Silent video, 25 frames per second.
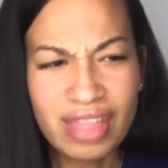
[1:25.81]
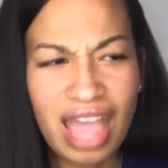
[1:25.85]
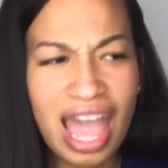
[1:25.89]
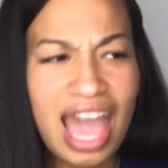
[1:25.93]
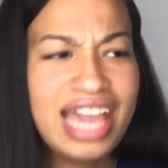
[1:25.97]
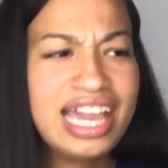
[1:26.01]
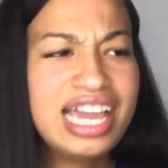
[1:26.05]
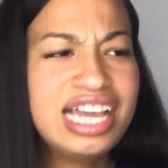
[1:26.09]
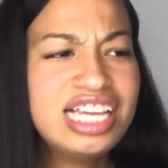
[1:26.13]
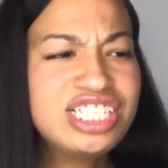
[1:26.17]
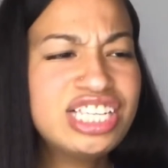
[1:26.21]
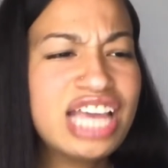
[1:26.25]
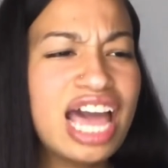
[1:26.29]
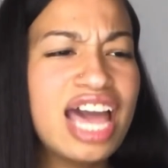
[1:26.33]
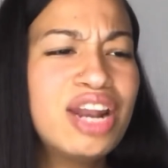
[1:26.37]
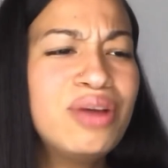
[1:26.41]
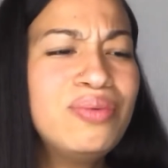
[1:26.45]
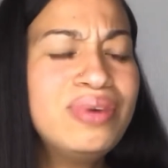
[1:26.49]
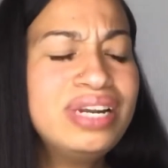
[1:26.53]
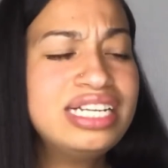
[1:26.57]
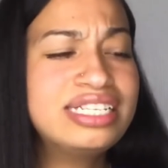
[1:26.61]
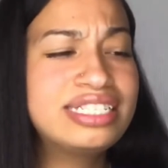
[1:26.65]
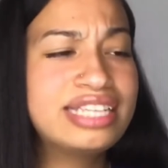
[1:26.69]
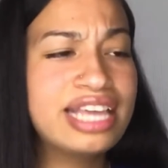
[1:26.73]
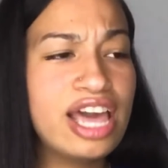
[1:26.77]
I guess I don't
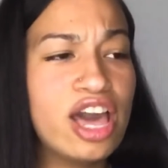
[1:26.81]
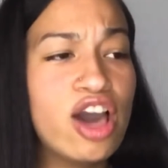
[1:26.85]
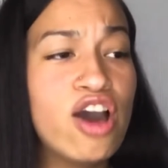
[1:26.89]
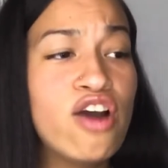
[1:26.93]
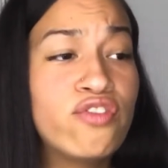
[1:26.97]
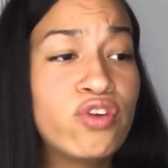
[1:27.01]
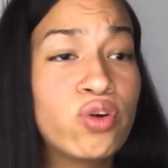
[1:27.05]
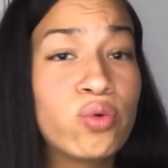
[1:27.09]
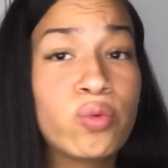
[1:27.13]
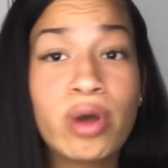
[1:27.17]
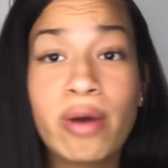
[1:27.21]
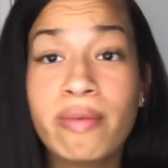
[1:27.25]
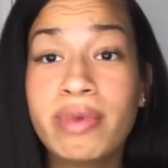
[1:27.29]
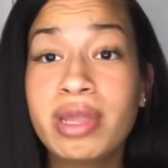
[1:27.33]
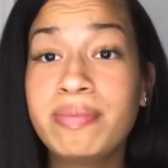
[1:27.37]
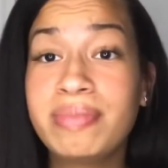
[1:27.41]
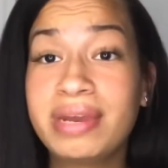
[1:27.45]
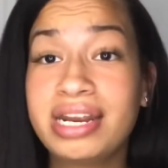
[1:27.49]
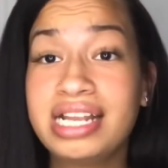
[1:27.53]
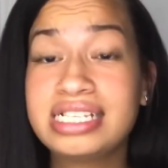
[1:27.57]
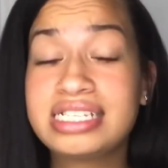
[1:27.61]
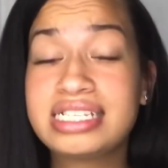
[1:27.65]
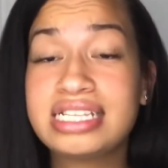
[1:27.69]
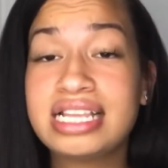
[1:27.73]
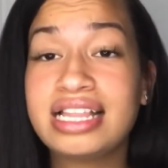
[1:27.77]
want to say overwhelming,
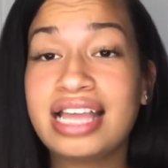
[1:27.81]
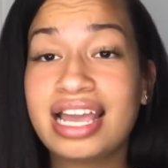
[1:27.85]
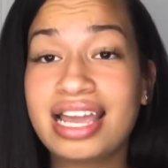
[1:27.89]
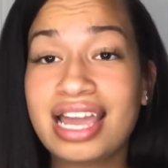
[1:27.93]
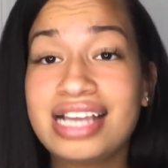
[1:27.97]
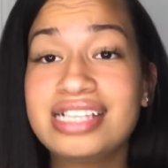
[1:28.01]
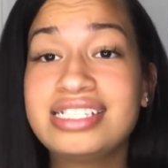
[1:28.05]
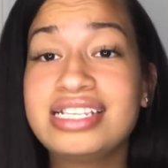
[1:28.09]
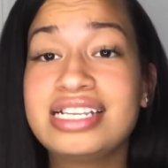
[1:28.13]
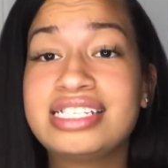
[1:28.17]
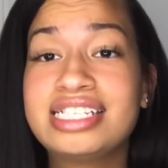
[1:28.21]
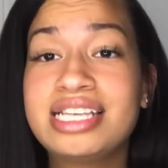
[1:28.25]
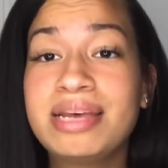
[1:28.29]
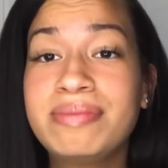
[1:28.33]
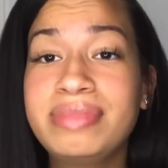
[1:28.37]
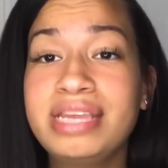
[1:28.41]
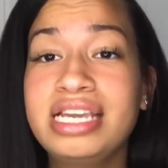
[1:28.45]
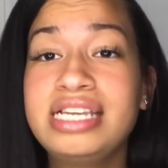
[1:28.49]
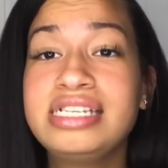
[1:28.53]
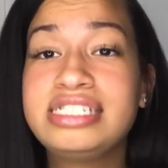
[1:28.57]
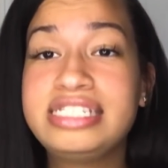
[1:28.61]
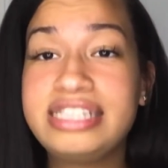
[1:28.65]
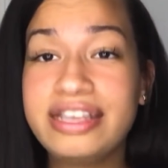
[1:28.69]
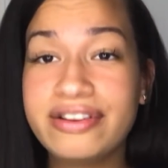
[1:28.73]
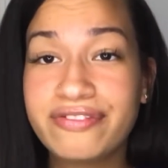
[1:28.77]
but it's like I said,
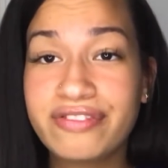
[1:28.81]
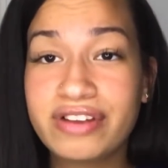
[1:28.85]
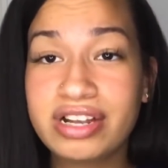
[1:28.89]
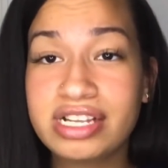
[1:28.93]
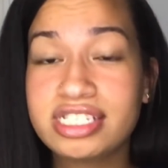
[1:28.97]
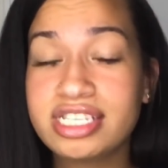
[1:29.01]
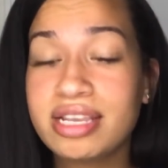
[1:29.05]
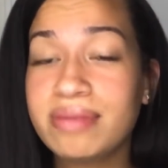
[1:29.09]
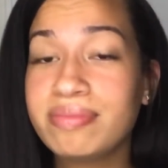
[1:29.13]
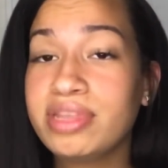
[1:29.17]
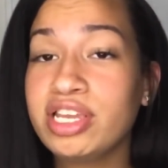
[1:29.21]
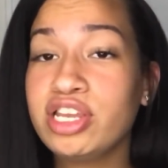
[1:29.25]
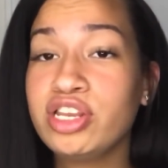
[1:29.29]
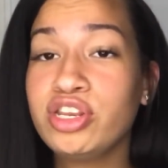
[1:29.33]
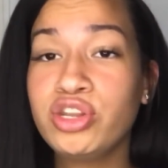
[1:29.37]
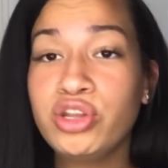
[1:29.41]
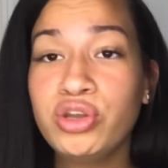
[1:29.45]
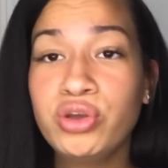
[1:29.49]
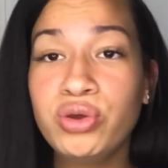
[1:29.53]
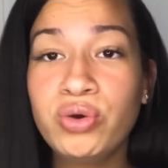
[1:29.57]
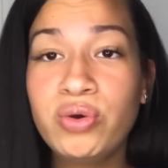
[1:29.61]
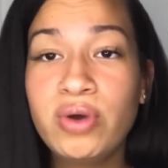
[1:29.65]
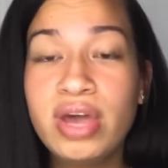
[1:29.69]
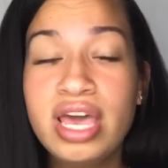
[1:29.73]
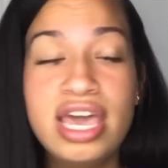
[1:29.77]
something different, something
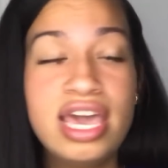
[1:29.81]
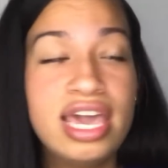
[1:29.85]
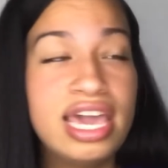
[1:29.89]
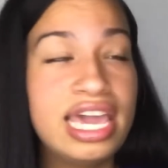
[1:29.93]
new.